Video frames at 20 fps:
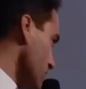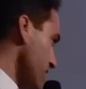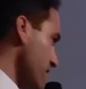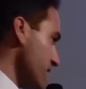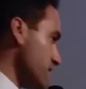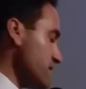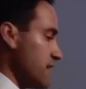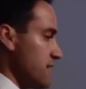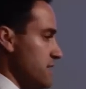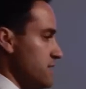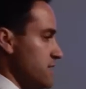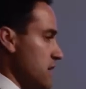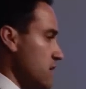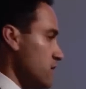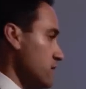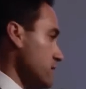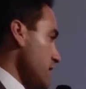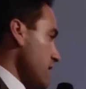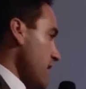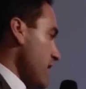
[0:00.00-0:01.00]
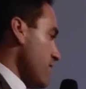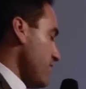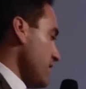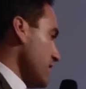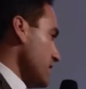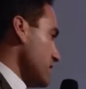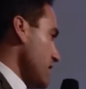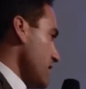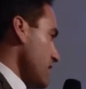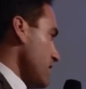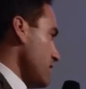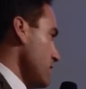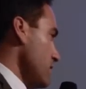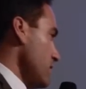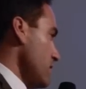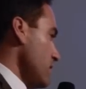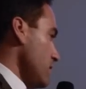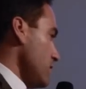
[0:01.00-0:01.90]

And then secondarily, I think that it